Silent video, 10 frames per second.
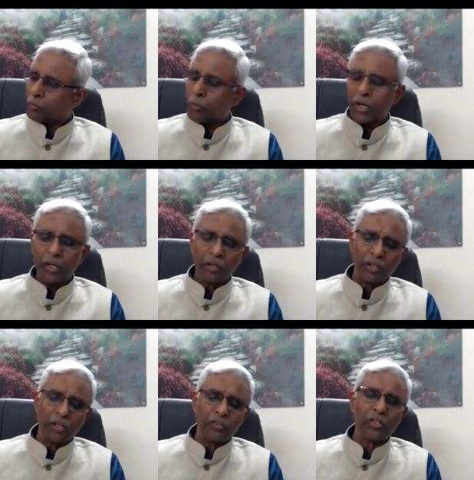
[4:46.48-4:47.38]

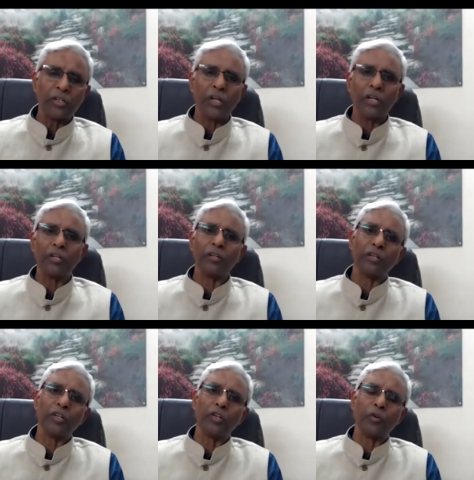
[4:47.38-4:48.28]
bring
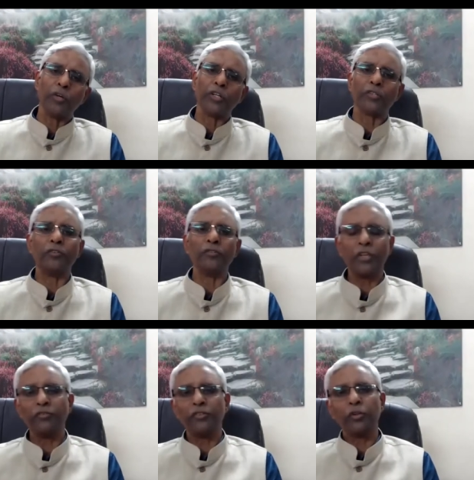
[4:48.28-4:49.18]
engineering innovations
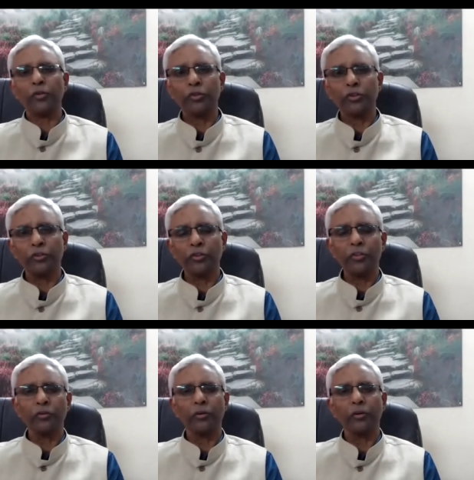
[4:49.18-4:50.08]
and
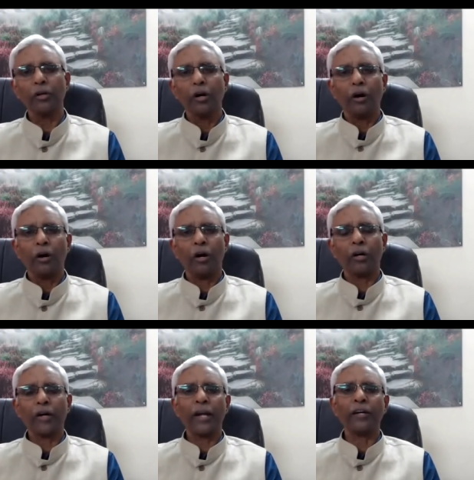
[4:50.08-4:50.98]
solutions
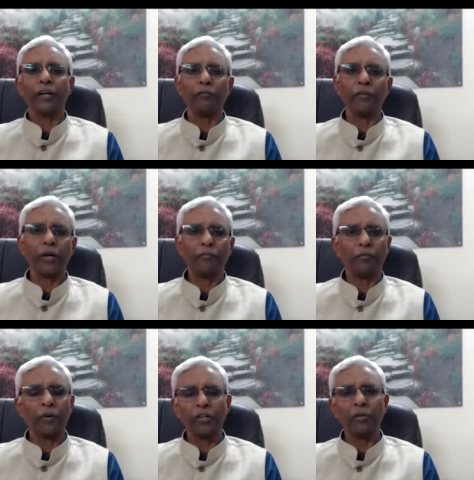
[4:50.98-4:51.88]
or can
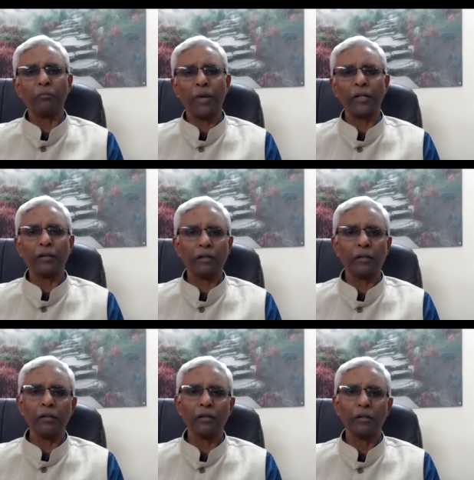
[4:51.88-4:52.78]
develop for the
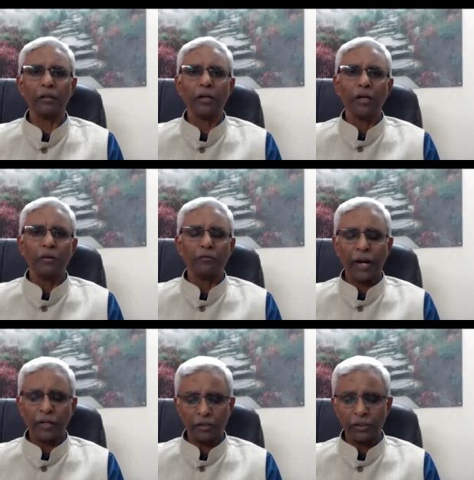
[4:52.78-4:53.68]
medical
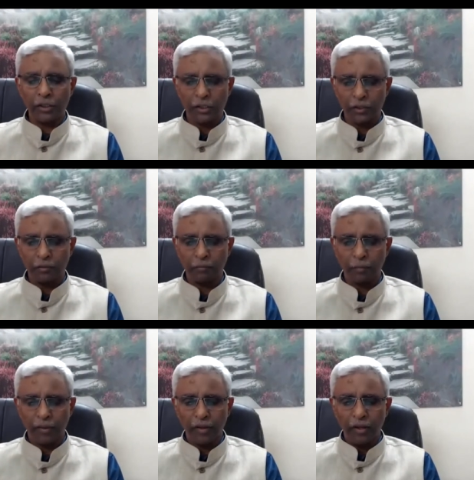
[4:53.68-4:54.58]
fraternity.
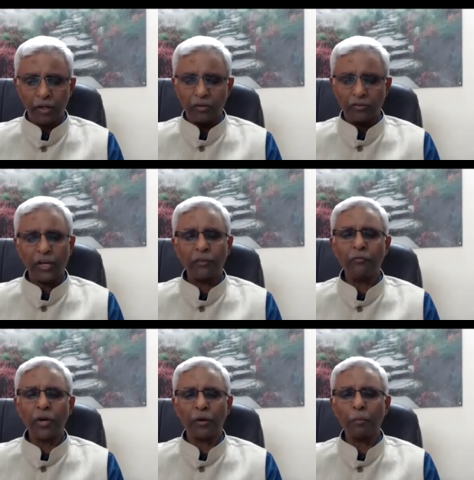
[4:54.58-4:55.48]

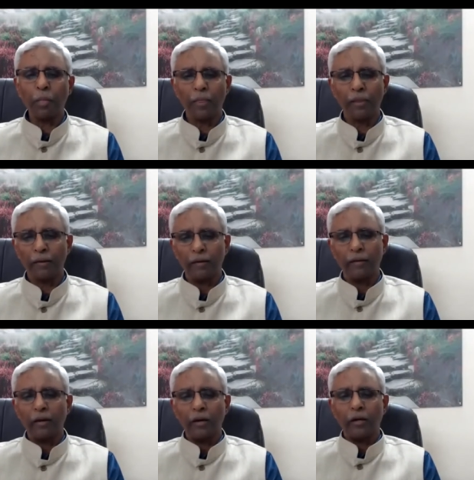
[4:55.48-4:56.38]
Same way,
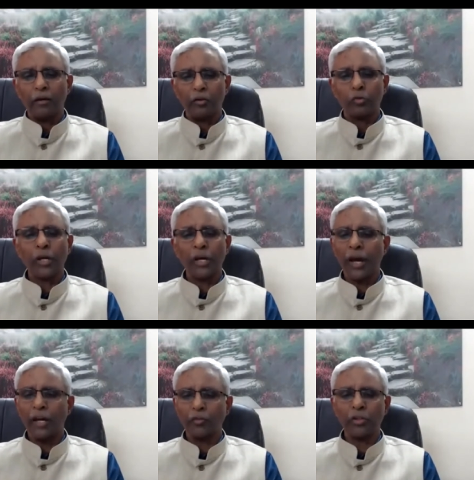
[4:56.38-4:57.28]
today
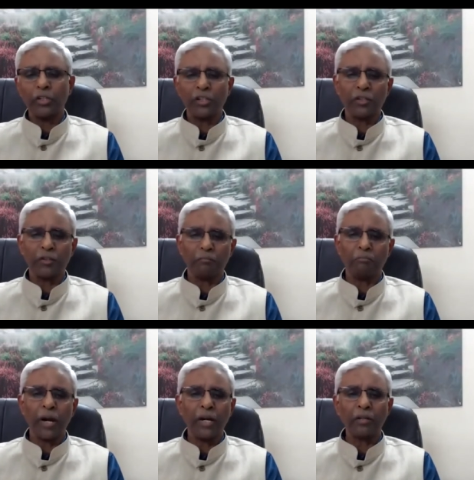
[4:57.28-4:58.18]
actually
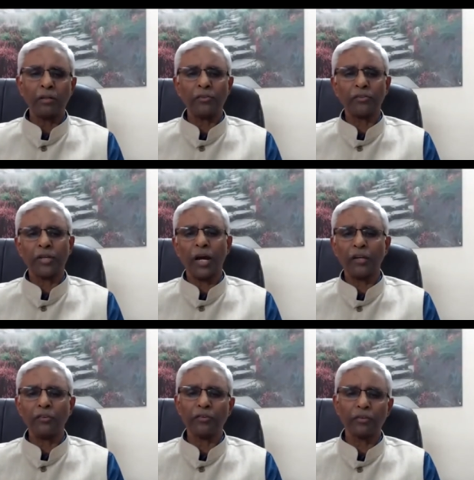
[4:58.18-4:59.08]
medical
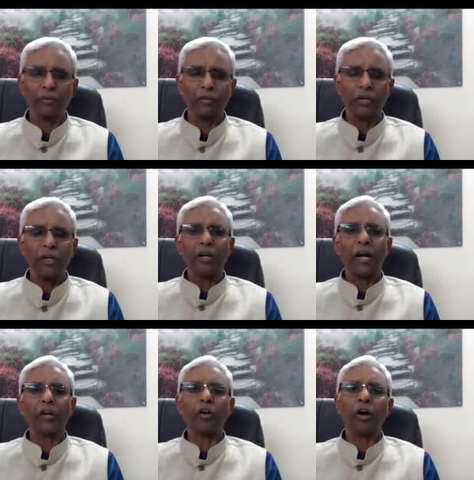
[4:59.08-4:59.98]
science
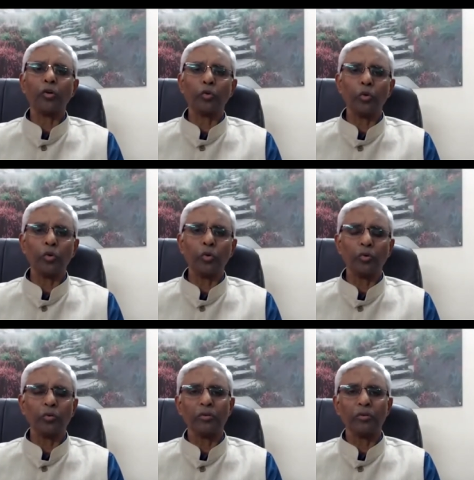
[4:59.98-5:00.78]
cannot do,